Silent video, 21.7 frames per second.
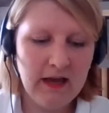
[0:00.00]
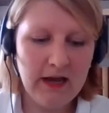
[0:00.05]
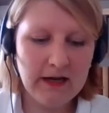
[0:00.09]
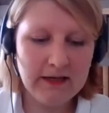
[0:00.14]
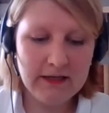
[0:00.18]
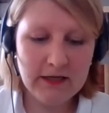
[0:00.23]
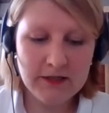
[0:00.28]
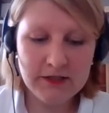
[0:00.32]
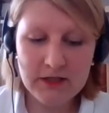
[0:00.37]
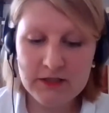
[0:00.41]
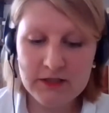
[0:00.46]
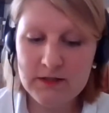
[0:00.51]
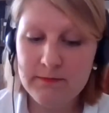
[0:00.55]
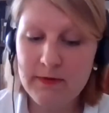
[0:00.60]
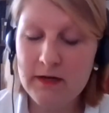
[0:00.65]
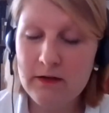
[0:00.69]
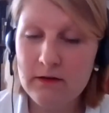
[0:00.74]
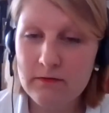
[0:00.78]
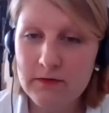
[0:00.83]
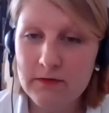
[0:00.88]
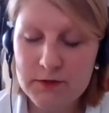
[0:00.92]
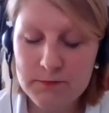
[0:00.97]
Agnieszka
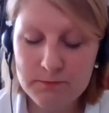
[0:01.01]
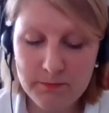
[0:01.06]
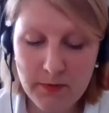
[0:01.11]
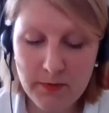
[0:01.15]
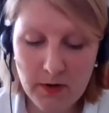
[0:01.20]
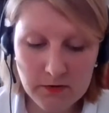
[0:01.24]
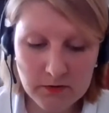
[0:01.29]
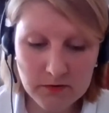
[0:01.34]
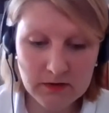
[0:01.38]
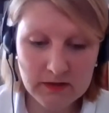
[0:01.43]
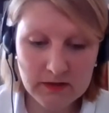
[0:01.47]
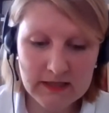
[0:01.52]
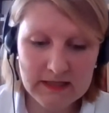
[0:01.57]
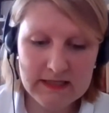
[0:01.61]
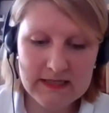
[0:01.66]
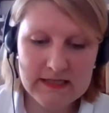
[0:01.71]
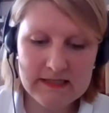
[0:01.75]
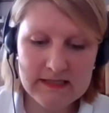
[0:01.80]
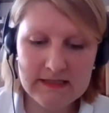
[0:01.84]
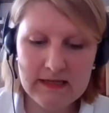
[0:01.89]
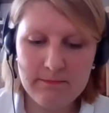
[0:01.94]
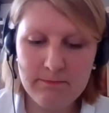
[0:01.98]
Dziemianowicz-Bąk
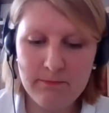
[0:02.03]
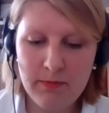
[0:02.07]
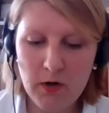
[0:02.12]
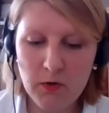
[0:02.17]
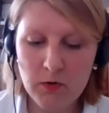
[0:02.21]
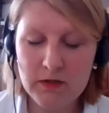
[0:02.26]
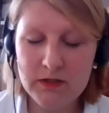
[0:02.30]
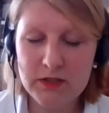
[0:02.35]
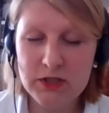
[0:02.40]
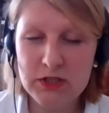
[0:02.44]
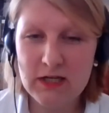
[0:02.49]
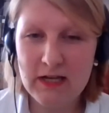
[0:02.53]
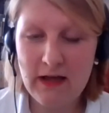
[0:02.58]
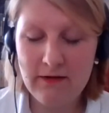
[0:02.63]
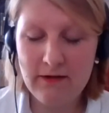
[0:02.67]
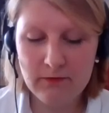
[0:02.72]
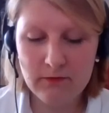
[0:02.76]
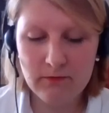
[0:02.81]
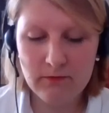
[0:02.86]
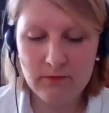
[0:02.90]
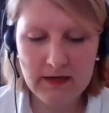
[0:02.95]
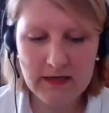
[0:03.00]
is a Polish
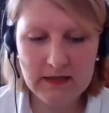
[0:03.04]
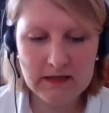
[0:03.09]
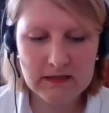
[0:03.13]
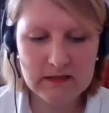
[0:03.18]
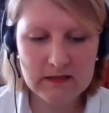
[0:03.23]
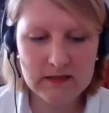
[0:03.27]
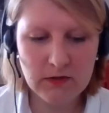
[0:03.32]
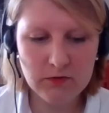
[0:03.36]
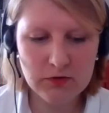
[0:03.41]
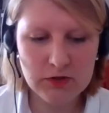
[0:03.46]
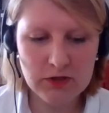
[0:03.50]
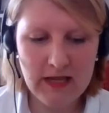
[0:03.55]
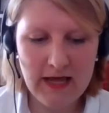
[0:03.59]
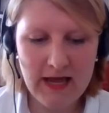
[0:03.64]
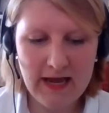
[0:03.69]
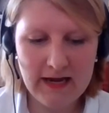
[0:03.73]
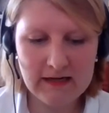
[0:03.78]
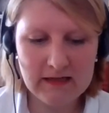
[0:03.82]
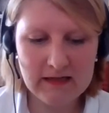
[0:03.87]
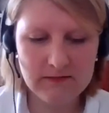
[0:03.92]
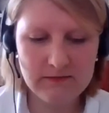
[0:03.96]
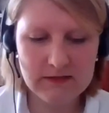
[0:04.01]
left-wing social
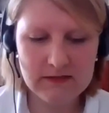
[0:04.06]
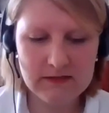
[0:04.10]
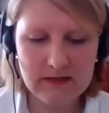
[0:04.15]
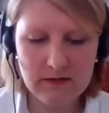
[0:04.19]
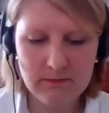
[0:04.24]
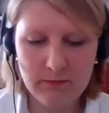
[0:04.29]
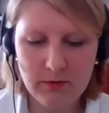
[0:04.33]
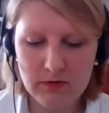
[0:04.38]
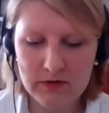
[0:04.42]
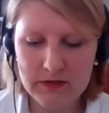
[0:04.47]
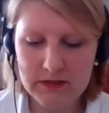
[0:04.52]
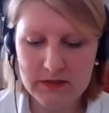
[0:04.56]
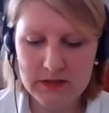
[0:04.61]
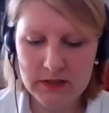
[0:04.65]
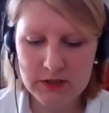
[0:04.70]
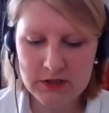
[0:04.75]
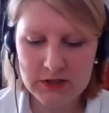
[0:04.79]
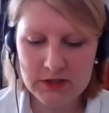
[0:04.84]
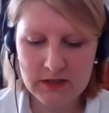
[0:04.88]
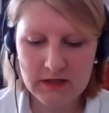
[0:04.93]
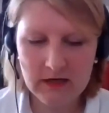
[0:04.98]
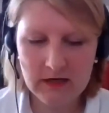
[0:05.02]
activist and
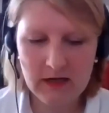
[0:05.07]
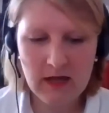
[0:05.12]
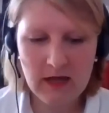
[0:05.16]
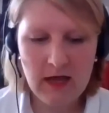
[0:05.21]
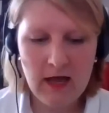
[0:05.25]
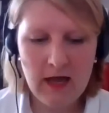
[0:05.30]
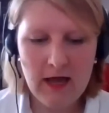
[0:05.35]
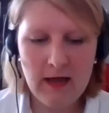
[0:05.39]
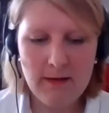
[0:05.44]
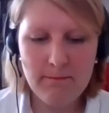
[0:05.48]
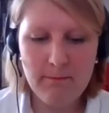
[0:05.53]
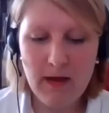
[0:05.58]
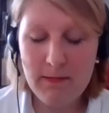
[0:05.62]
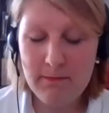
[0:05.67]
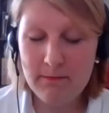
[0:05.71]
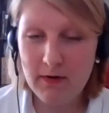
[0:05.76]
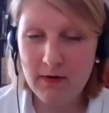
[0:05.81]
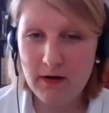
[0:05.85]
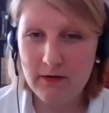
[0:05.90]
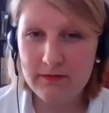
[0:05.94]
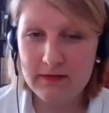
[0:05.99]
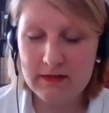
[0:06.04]
politician, a
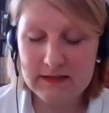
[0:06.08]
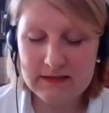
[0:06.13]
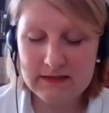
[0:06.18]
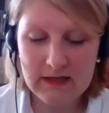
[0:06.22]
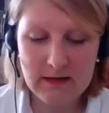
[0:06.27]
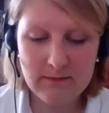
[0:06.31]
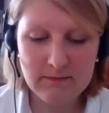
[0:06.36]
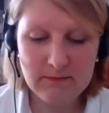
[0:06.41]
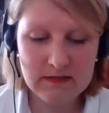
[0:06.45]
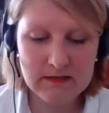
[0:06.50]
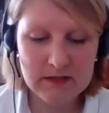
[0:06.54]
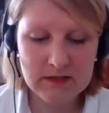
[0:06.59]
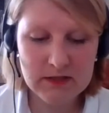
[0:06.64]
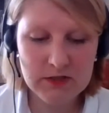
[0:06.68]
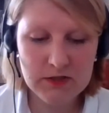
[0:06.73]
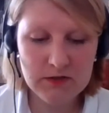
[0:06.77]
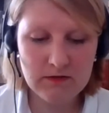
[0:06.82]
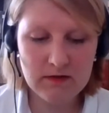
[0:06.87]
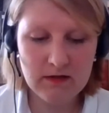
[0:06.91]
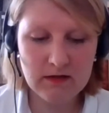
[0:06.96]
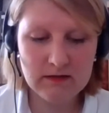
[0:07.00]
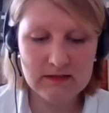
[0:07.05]
member of the Sejm since
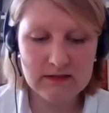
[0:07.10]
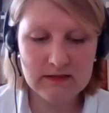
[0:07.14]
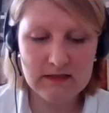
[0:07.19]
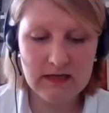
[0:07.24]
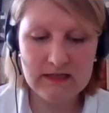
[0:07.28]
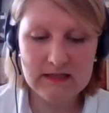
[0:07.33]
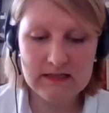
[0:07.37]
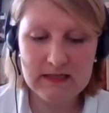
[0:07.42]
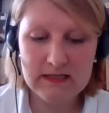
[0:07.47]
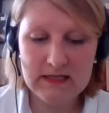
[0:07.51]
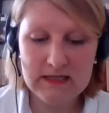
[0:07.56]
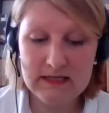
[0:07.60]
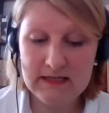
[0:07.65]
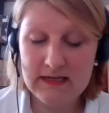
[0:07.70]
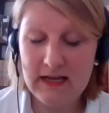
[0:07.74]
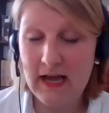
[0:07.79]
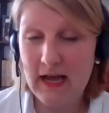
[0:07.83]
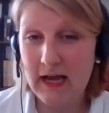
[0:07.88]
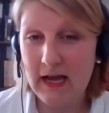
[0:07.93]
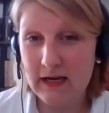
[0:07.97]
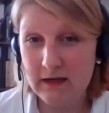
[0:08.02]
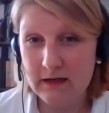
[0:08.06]
2019.
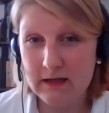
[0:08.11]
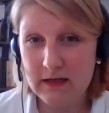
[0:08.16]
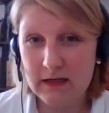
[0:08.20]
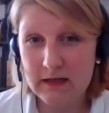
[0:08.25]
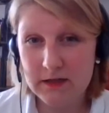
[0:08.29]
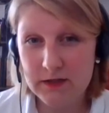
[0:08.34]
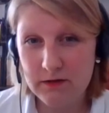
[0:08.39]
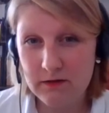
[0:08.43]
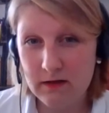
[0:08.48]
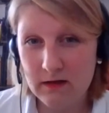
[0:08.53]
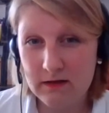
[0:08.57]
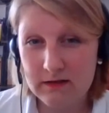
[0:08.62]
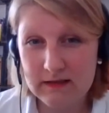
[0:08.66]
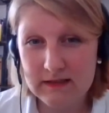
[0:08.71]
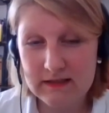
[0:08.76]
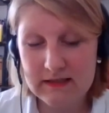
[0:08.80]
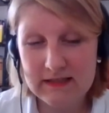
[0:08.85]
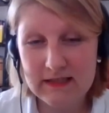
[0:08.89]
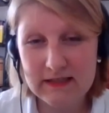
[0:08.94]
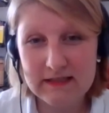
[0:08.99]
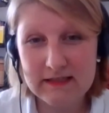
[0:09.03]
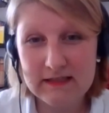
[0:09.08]
And in
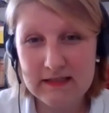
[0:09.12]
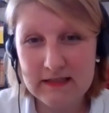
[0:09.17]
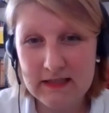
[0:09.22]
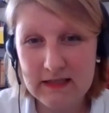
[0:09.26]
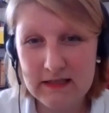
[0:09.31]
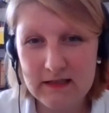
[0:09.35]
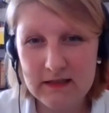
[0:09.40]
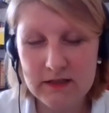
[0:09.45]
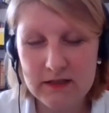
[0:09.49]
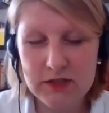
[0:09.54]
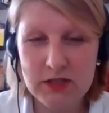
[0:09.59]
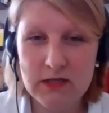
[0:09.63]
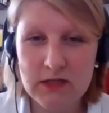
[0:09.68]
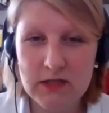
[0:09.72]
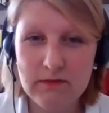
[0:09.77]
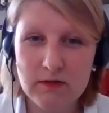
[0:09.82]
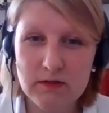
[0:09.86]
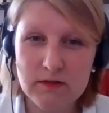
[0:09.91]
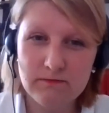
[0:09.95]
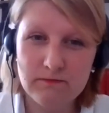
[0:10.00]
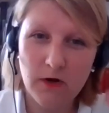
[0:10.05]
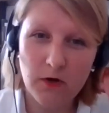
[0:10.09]
2016, she
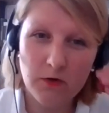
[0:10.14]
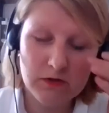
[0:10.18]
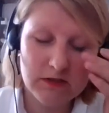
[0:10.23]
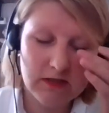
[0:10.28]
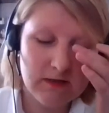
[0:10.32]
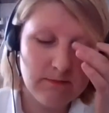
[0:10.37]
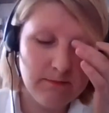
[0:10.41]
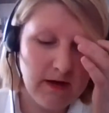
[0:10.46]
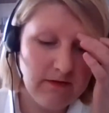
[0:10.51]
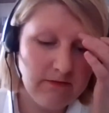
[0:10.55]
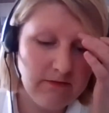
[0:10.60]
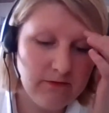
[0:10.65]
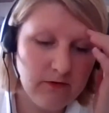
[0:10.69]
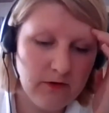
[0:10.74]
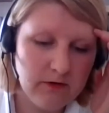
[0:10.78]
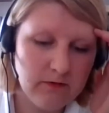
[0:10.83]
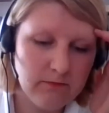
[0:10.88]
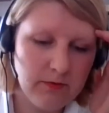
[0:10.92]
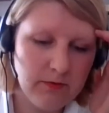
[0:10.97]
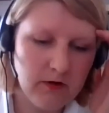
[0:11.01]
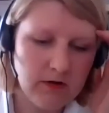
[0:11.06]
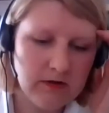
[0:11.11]
was voted by
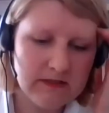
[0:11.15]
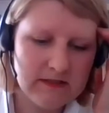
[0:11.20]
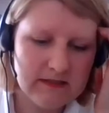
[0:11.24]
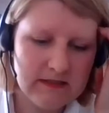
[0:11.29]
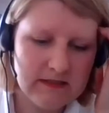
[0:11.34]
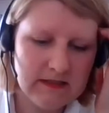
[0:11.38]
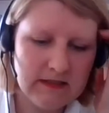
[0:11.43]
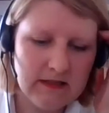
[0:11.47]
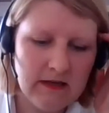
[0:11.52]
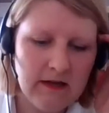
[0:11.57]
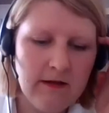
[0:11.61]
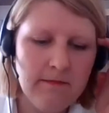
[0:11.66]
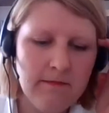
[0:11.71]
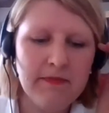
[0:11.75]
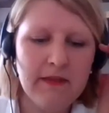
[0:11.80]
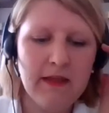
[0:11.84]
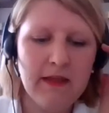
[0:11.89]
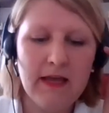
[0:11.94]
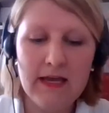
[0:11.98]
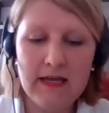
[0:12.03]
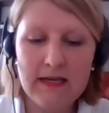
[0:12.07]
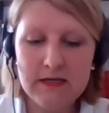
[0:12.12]
Foreign Policy
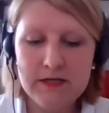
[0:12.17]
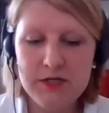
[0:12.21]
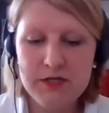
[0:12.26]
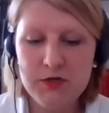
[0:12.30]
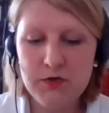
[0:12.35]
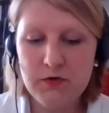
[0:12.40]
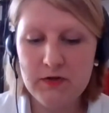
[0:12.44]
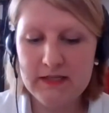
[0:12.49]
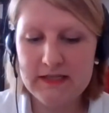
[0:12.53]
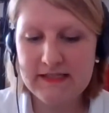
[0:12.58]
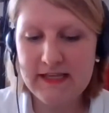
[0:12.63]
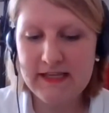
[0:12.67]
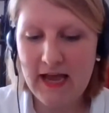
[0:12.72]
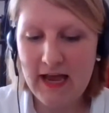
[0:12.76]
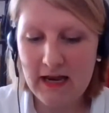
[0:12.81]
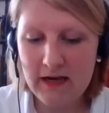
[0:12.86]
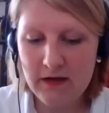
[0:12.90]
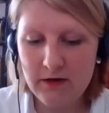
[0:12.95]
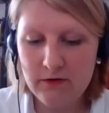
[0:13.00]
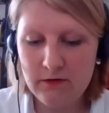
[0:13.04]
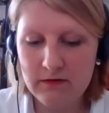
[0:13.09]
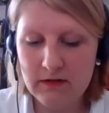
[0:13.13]
into its
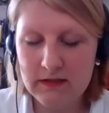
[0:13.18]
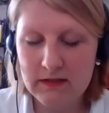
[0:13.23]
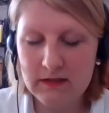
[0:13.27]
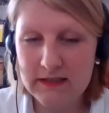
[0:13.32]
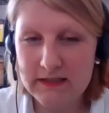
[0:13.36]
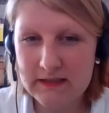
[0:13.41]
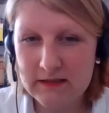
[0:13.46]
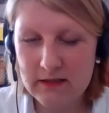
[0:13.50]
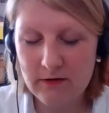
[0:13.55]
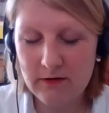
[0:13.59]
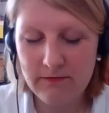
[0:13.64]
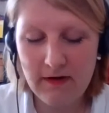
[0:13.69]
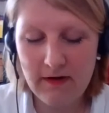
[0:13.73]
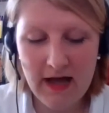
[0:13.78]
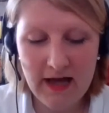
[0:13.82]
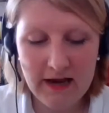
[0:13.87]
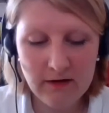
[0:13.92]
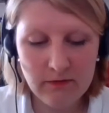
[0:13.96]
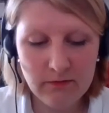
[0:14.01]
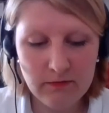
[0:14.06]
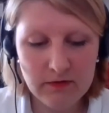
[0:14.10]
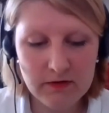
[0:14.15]
annual list of
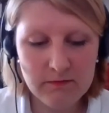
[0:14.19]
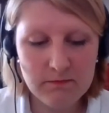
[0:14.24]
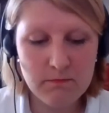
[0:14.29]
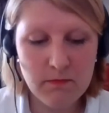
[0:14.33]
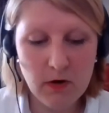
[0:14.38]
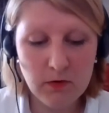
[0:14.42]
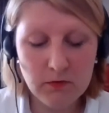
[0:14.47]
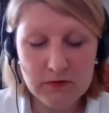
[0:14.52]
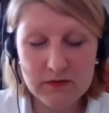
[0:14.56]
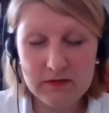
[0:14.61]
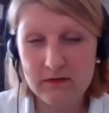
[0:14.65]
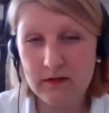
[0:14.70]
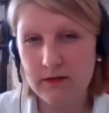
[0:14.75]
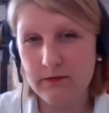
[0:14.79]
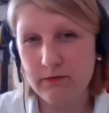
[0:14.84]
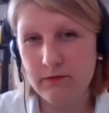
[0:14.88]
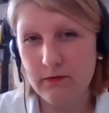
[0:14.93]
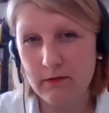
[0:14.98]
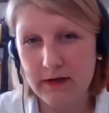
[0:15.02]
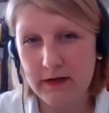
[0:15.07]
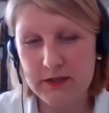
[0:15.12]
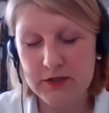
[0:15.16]
100 most
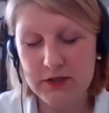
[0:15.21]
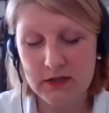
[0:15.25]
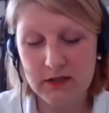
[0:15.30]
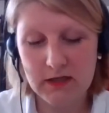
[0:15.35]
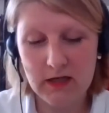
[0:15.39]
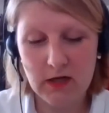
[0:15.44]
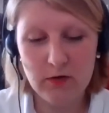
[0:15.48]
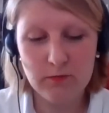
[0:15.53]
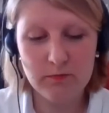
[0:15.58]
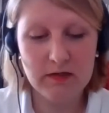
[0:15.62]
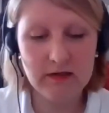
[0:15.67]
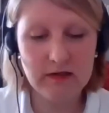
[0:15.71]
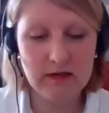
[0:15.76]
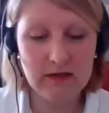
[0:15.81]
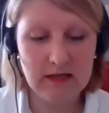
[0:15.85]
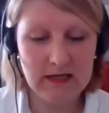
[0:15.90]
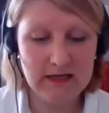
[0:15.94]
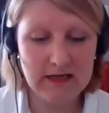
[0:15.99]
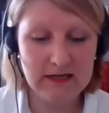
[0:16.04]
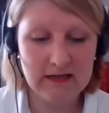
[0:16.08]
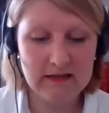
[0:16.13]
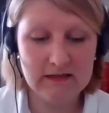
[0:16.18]
influential global
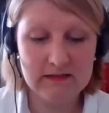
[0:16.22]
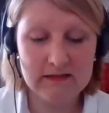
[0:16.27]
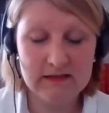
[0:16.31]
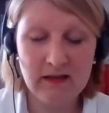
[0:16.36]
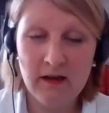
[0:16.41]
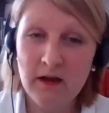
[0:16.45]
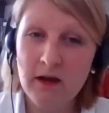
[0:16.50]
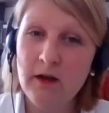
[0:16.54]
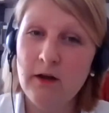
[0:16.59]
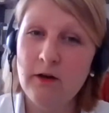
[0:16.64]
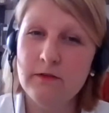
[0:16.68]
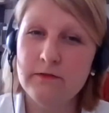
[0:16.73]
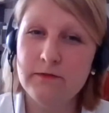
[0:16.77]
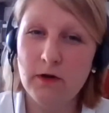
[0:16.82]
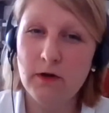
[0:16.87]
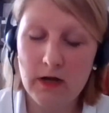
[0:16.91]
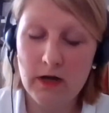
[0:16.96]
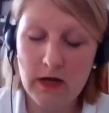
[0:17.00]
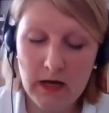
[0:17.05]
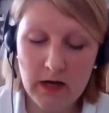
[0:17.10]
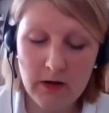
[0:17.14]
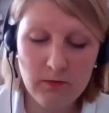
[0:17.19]
thinkers
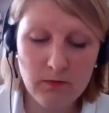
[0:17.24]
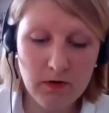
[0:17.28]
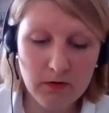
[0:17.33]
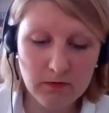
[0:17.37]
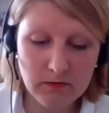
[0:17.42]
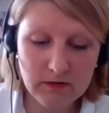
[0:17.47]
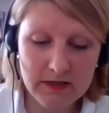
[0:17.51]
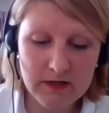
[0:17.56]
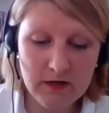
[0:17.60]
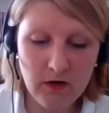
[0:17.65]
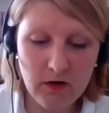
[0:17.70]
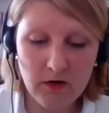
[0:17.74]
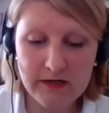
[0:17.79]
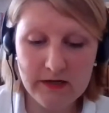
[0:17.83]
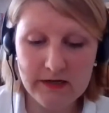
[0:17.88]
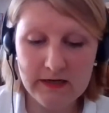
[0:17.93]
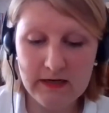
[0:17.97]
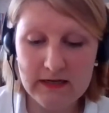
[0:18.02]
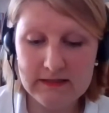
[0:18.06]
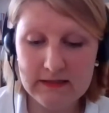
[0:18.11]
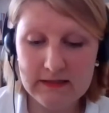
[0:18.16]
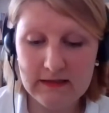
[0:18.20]
for her role in
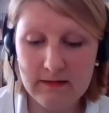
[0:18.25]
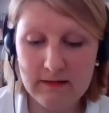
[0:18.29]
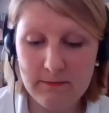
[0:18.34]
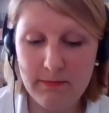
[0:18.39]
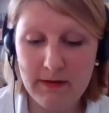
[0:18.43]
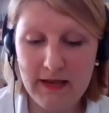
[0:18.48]
organizing the